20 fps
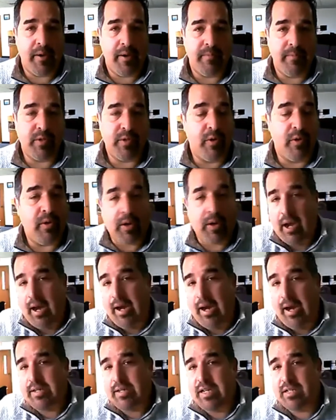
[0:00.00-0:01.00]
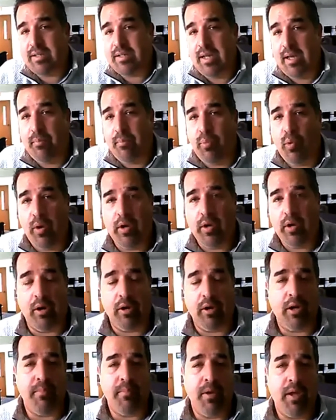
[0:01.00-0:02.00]
So on an IT standpoint, our
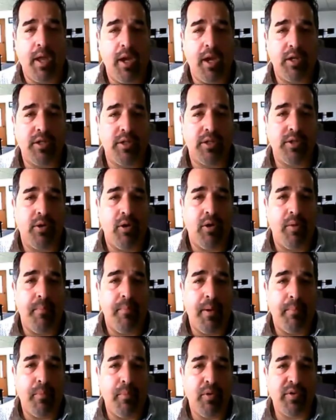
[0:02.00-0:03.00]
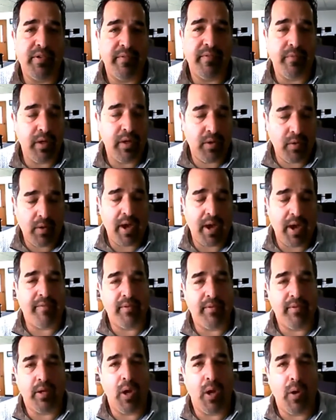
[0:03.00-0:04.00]
communication to our members, if we do have
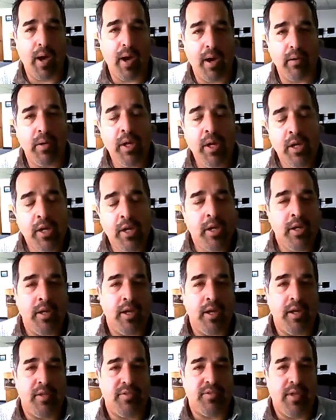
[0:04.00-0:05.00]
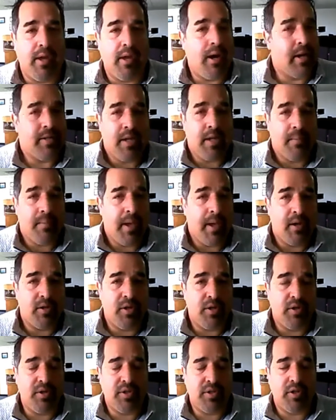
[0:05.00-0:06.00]
to go out, is that IT
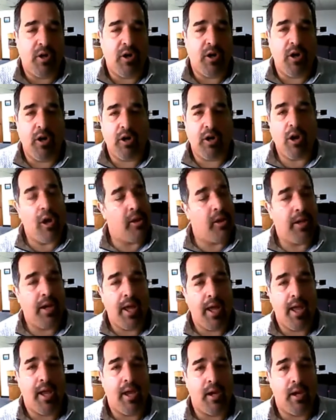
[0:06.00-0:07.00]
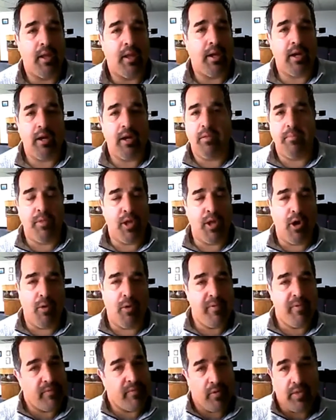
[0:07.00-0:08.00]
managers are calling ahead, letting them know
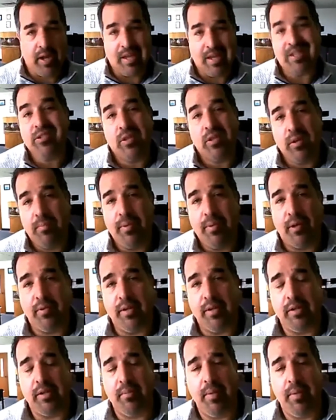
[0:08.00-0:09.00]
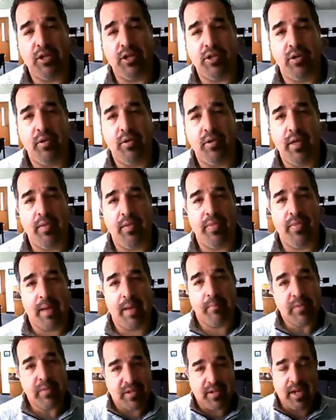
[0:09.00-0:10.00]
before they enter the building to make sure that
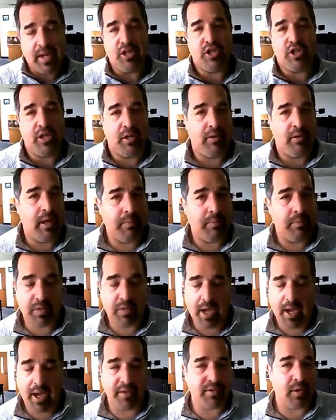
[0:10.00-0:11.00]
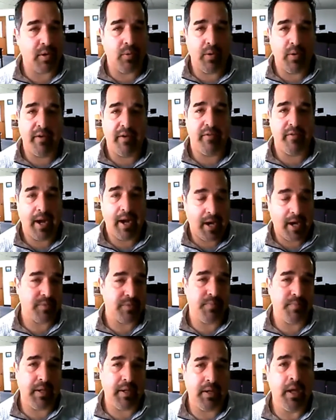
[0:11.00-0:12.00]
that station, that desk or whatever has
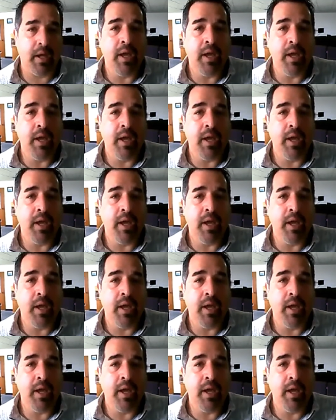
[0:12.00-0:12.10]
been